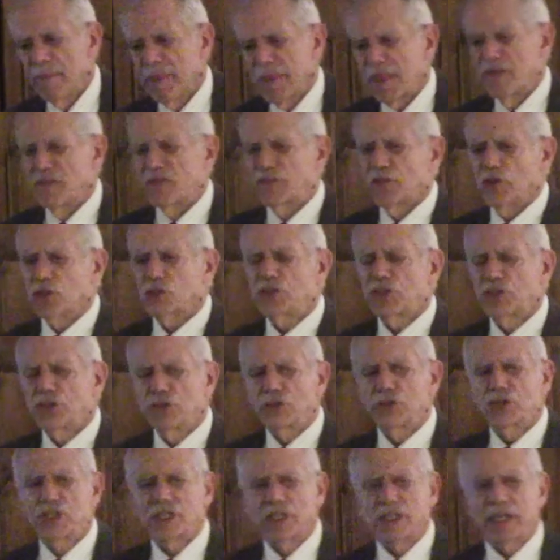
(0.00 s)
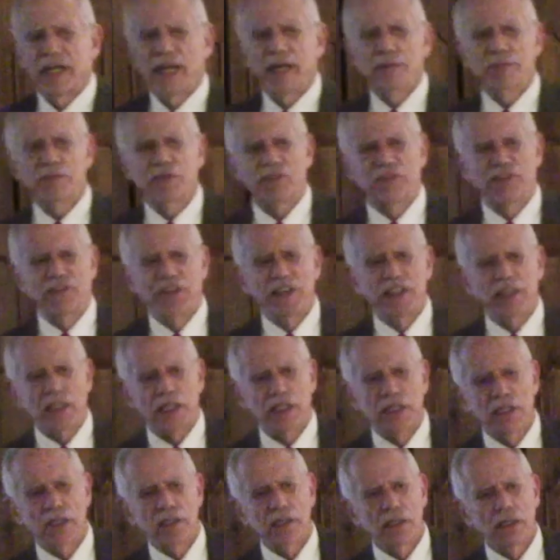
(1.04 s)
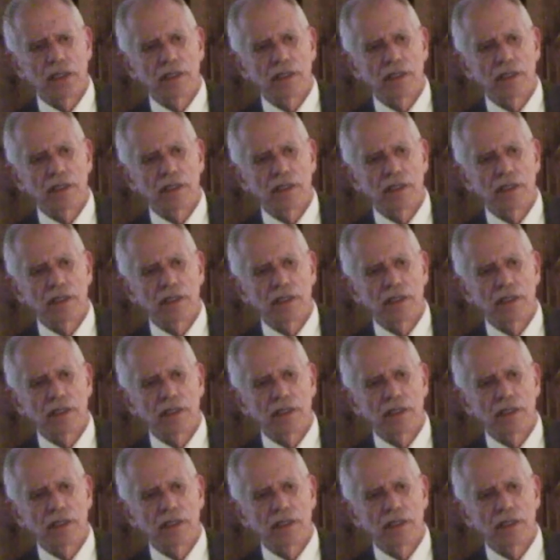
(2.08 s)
The first Jews that came to Finland